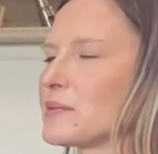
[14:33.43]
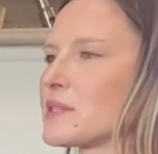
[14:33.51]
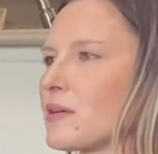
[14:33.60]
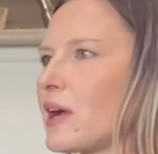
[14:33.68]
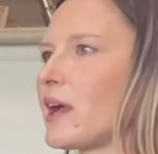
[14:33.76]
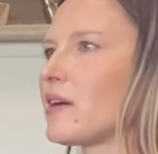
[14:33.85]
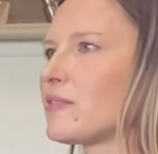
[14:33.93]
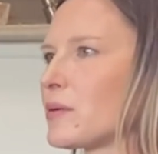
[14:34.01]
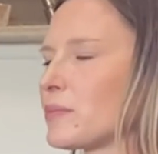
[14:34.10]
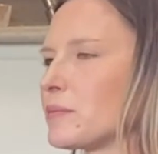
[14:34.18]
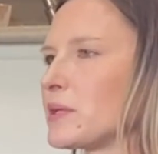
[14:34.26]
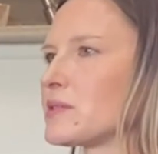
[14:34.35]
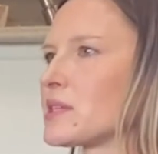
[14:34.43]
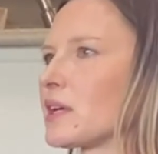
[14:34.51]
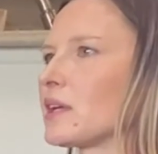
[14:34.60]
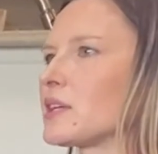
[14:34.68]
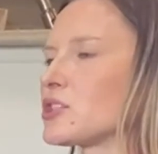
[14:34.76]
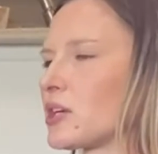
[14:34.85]
So I have Apple Music
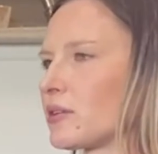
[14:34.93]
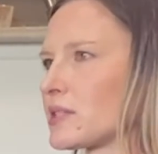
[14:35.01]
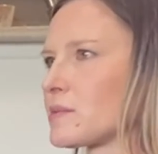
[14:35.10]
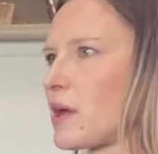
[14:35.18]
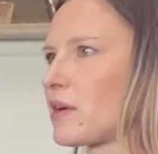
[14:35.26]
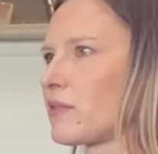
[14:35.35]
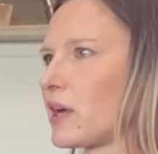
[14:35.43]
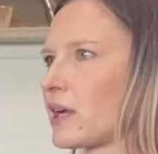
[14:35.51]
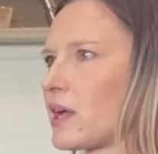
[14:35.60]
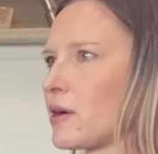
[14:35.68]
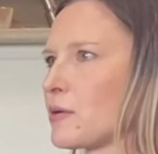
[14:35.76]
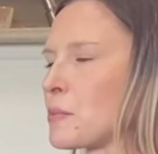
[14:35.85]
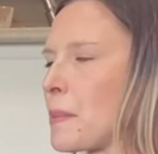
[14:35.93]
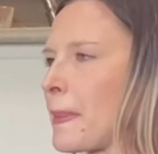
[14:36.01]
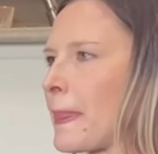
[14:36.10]
and I share the Spotify account.